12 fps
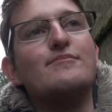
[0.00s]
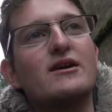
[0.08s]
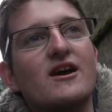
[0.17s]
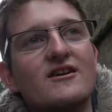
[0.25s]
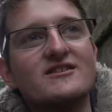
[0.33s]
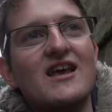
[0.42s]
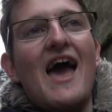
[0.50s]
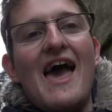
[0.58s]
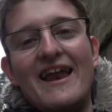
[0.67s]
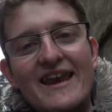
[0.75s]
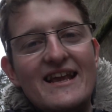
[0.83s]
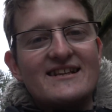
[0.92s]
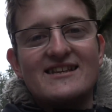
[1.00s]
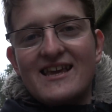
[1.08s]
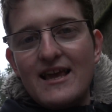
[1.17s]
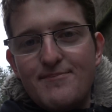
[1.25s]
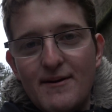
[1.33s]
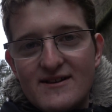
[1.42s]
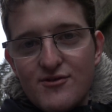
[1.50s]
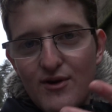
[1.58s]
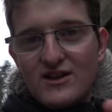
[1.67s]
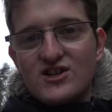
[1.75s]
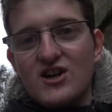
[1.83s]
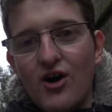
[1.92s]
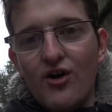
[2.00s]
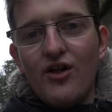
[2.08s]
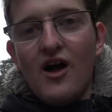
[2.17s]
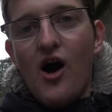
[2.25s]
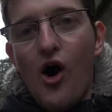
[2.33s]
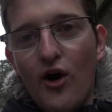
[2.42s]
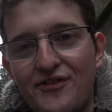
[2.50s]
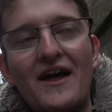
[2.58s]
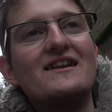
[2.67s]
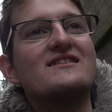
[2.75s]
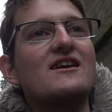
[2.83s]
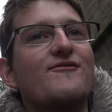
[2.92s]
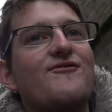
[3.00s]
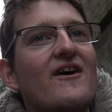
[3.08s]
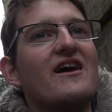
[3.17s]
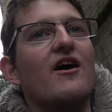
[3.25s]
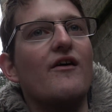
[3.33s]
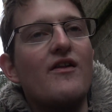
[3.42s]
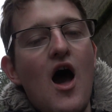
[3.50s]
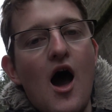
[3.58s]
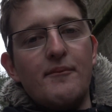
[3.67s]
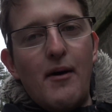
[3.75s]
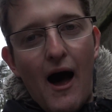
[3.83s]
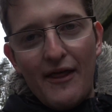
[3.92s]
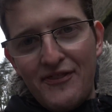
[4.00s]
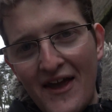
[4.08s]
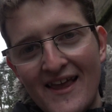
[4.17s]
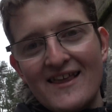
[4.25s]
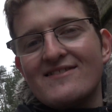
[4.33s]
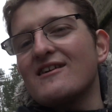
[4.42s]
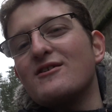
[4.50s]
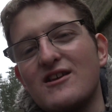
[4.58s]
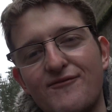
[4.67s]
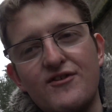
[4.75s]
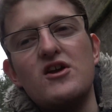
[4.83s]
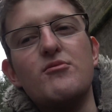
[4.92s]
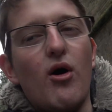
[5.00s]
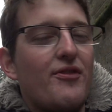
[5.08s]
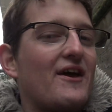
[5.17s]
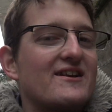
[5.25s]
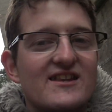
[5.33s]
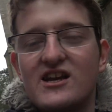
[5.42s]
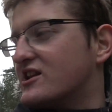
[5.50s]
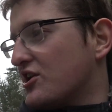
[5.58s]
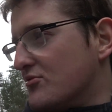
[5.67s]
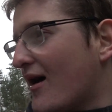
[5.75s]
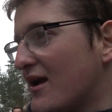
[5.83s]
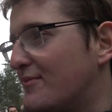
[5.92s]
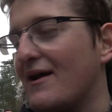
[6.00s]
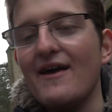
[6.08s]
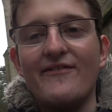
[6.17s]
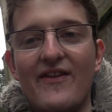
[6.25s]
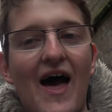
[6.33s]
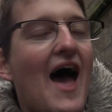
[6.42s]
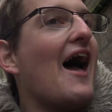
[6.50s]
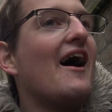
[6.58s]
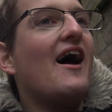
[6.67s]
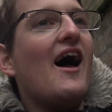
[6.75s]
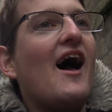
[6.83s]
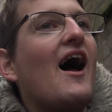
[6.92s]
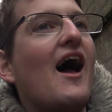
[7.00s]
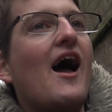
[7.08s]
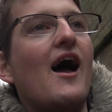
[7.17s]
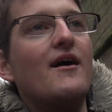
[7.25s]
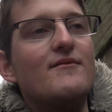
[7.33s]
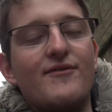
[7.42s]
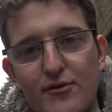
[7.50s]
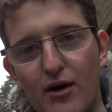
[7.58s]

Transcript: because it needs to keep its original, authentic feel. But I think there is a few more things they could do maybe in there. Yeah, definitely. Like maybe if they